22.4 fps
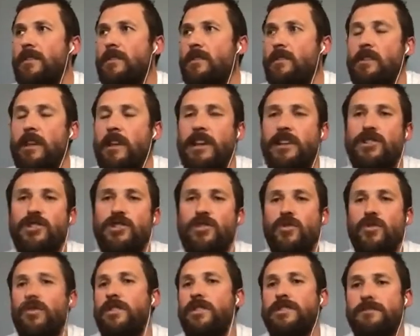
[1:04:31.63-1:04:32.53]

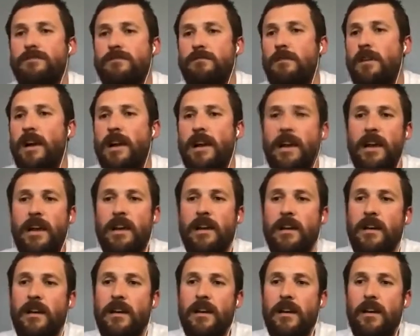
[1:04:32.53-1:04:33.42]
enjoys running,
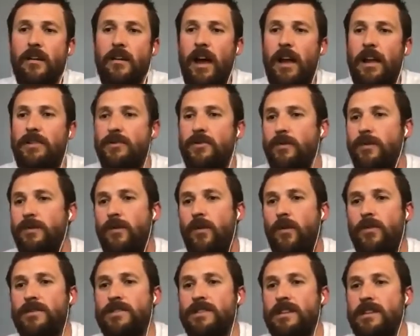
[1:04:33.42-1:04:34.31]
right, and you're
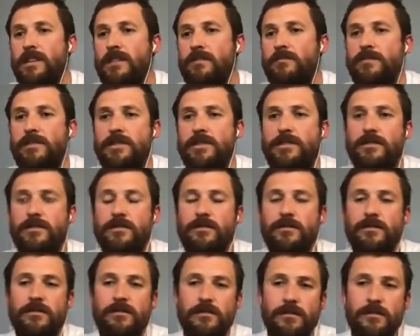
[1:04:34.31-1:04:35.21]
forcing them to
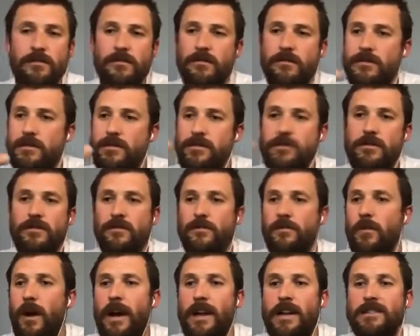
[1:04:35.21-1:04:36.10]
do to
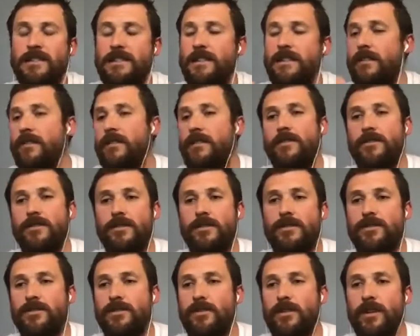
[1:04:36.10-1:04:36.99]
do weights, they're not going to
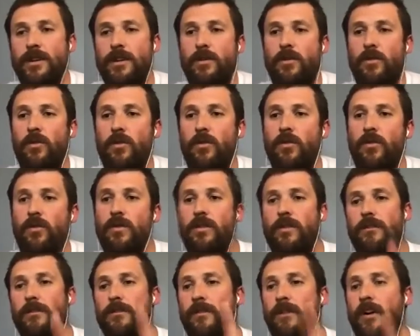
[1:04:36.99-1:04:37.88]
enjoy it. Or
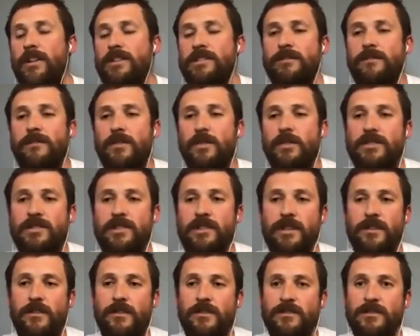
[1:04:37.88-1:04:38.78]
vice versa,
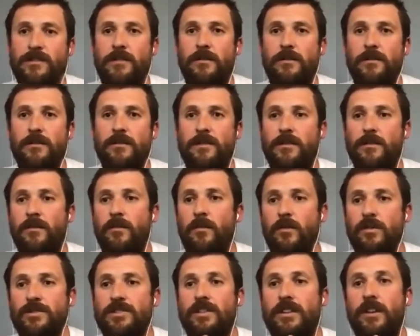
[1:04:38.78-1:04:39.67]
you've got someone that
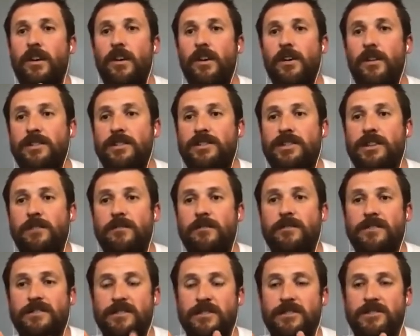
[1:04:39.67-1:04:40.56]
wants to go to the gym
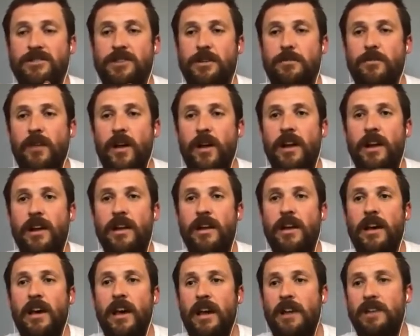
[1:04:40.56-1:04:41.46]
and is a gym rat,
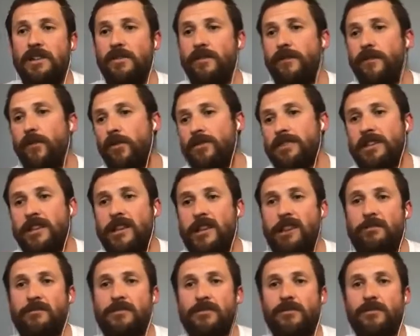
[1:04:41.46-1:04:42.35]
and you're forcing
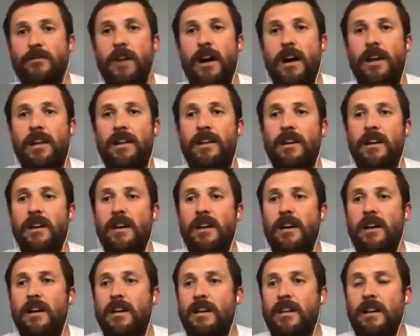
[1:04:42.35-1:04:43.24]
them to run,
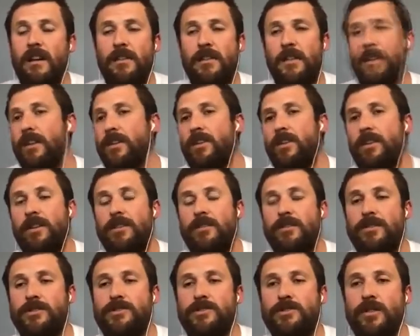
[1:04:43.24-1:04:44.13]
they're not going
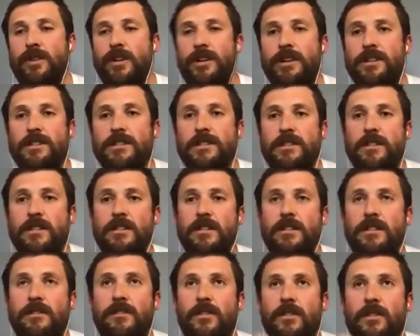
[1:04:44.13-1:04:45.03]
to enjoy it. So
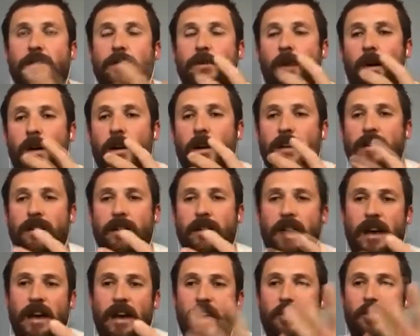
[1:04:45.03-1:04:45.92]
you've got to find a
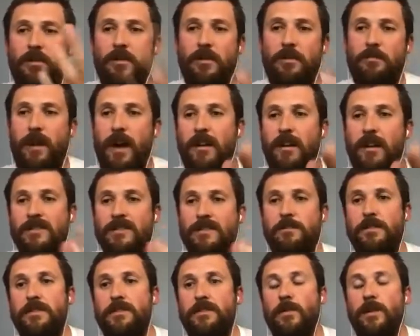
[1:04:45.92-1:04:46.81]
healthy balance
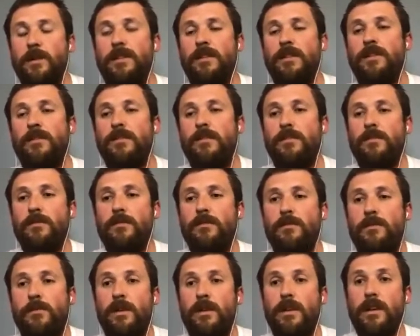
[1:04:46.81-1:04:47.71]
between the two,
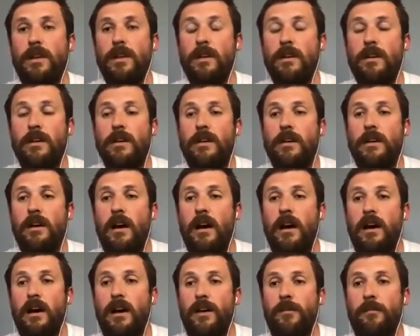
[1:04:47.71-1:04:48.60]
really,
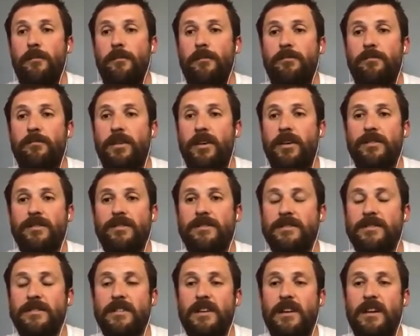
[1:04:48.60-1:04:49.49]

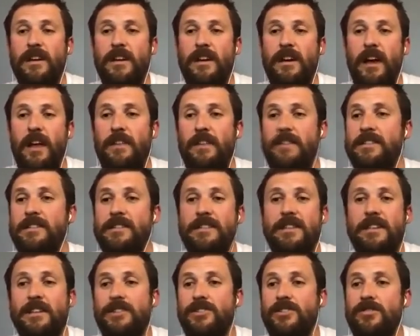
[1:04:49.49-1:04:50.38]
because, and this is
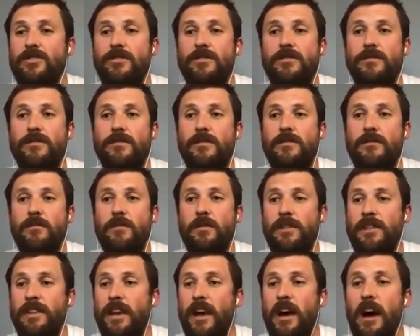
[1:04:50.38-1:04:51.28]
the issue
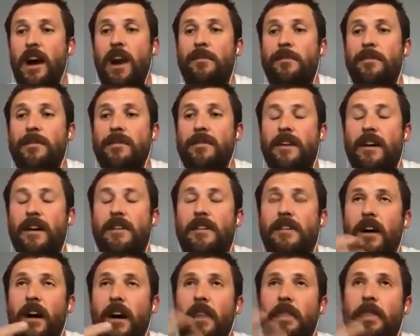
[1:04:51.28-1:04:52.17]
with the army.
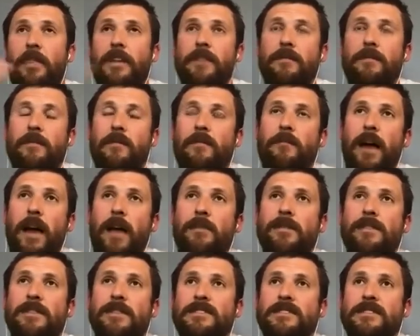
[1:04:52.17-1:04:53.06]
I think
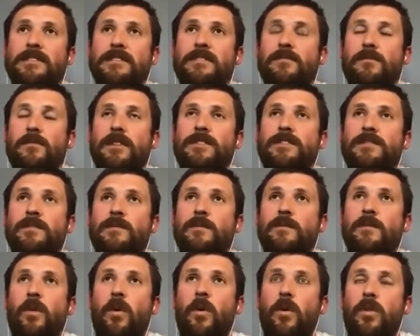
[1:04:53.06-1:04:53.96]
maybe this is the
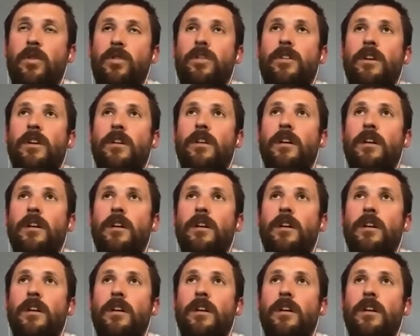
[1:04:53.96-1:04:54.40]
reason also